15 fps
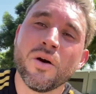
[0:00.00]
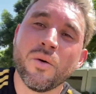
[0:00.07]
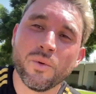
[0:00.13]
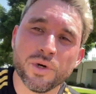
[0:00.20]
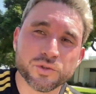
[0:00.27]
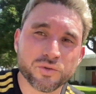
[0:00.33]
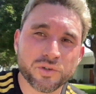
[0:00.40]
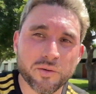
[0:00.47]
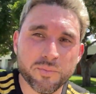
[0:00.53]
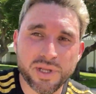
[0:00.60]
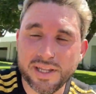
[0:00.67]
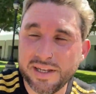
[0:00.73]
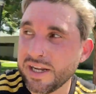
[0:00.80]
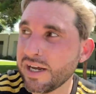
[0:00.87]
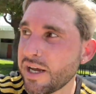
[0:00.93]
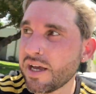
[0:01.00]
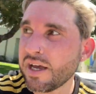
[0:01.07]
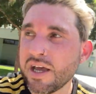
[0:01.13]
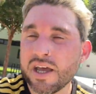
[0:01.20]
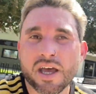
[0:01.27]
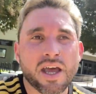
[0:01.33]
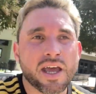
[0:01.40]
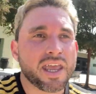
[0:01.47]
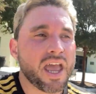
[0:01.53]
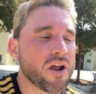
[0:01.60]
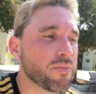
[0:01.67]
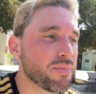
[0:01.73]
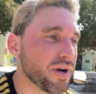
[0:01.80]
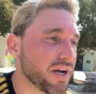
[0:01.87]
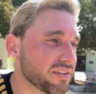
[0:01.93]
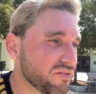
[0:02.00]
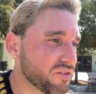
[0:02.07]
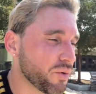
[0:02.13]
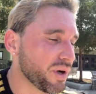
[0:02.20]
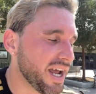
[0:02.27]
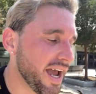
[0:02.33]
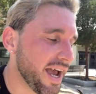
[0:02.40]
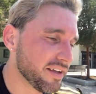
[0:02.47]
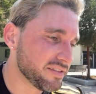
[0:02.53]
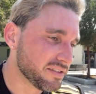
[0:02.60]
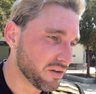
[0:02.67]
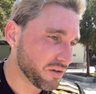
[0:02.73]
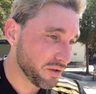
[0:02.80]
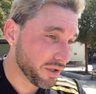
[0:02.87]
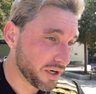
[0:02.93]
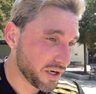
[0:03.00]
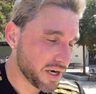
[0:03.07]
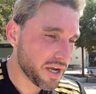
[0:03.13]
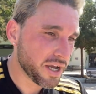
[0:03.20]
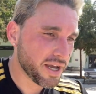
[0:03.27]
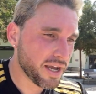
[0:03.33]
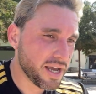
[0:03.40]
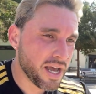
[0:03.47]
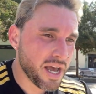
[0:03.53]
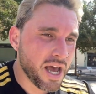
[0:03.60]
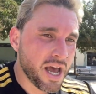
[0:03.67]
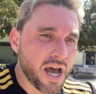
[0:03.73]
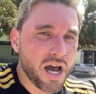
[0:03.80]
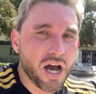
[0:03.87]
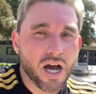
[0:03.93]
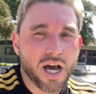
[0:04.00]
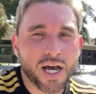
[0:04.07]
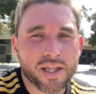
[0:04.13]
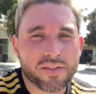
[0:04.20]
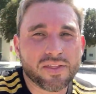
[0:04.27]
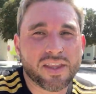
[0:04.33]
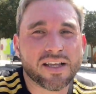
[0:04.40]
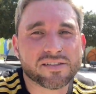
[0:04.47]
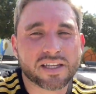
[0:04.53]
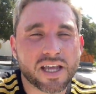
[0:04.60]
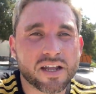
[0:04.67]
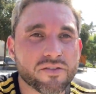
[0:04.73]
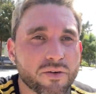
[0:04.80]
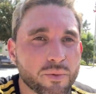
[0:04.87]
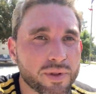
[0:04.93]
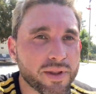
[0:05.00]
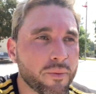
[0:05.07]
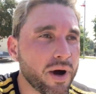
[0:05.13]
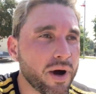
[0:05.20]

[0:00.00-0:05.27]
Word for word: which would have been counterproductive to what I asked earlier. Uh, thanks again for everyone that